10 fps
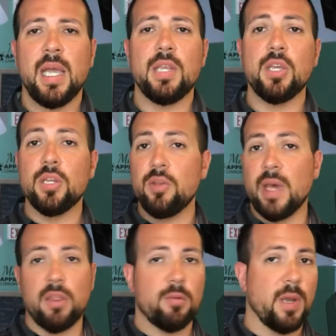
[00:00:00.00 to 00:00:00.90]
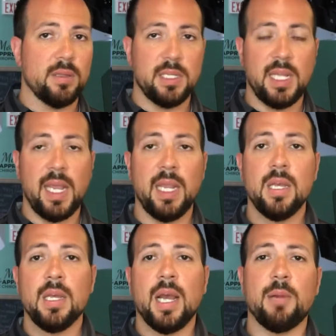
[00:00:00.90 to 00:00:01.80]
And you could do that throughout the
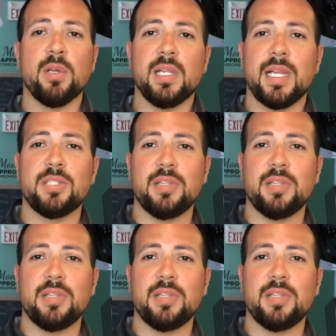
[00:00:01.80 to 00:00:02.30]
day. I really like